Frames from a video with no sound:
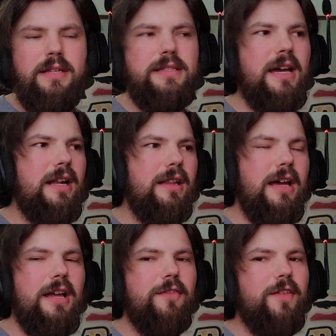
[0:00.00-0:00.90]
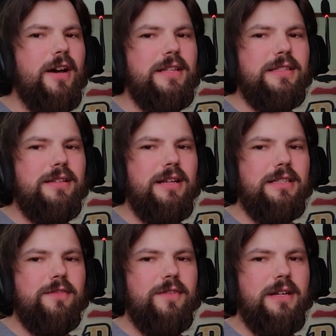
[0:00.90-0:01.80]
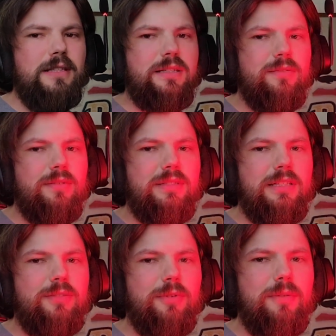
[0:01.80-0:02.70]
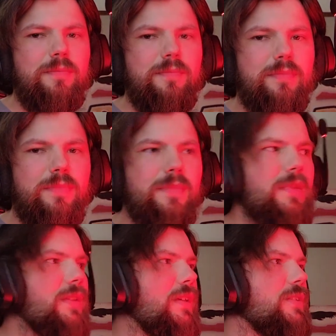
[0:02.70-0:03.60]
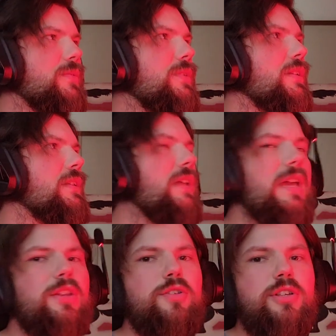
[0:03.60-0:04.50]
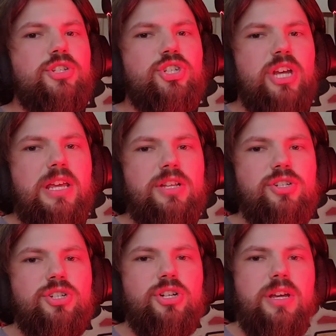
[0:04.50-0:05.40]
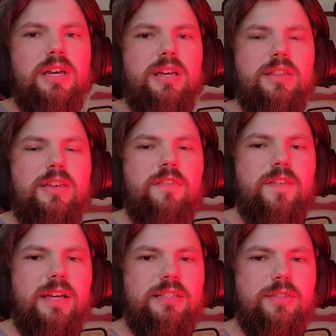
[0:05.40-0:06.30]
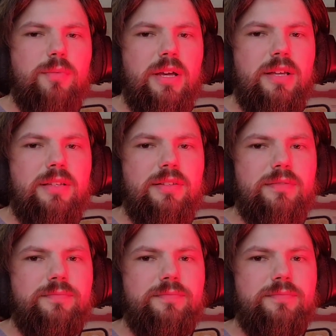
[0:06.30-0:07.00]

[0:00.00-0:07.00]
It's got a lot of fonts, lots of fonts. It's this one, and you can change the effects as well.